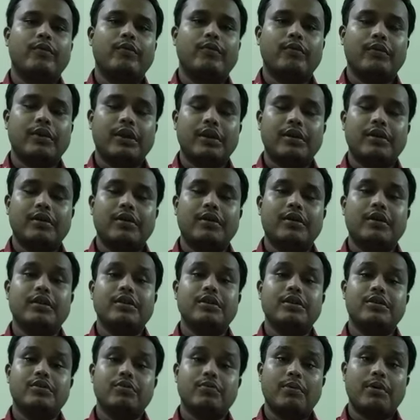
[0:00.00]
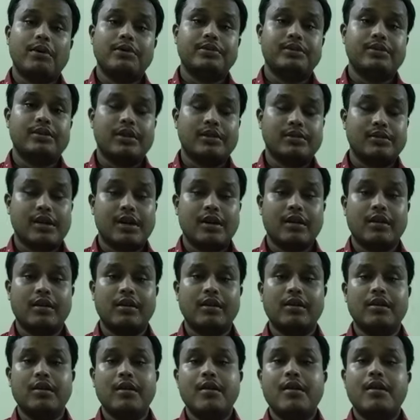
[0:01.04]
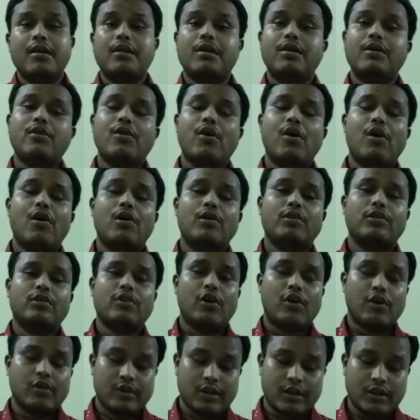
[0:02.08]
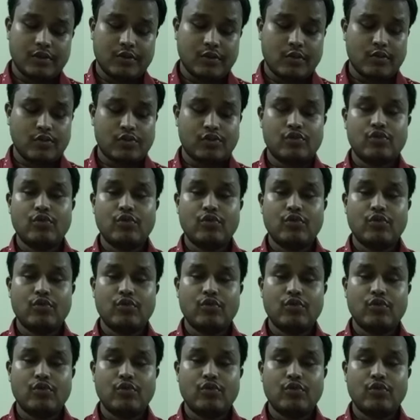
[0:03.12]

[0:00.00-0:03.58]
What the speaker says: when it was in the jungle long ago.